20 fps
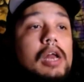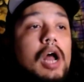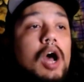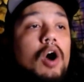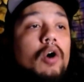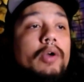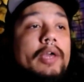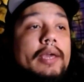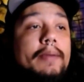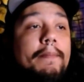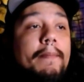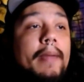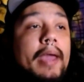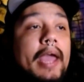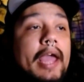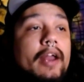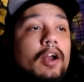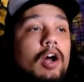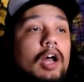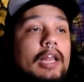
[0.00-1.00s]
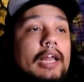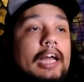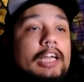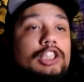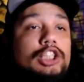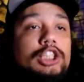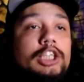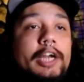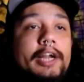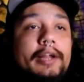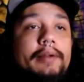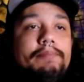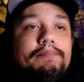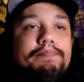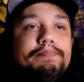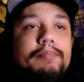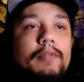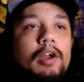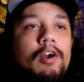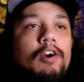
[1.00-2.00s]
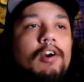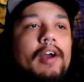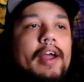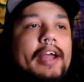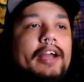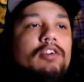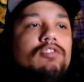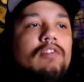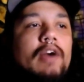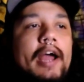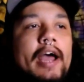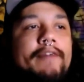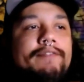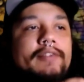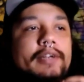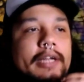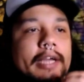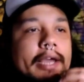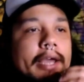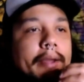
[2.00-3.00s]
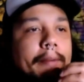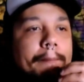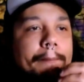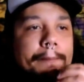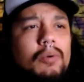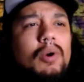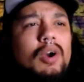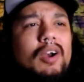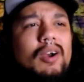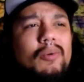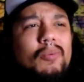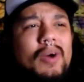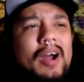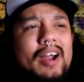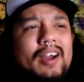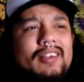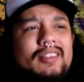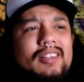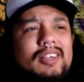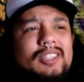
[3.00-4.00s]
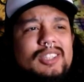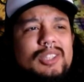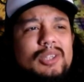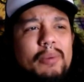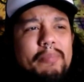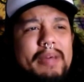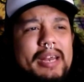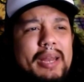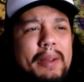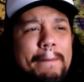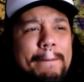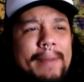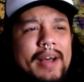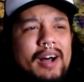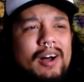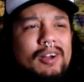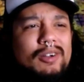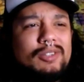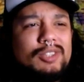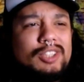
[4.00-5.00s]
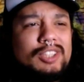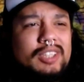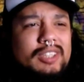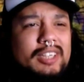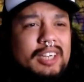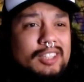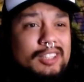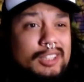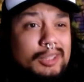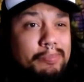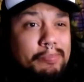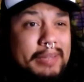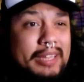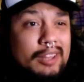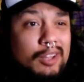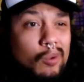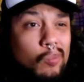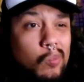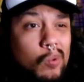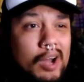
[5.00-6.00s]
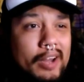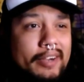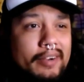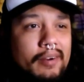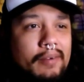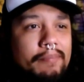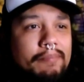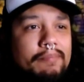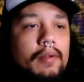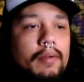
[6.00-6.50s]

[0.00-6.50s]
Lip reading: Oh, he made all that shit? All right, crafty. Word, why are there so many bells? Shouldn't there just be the one?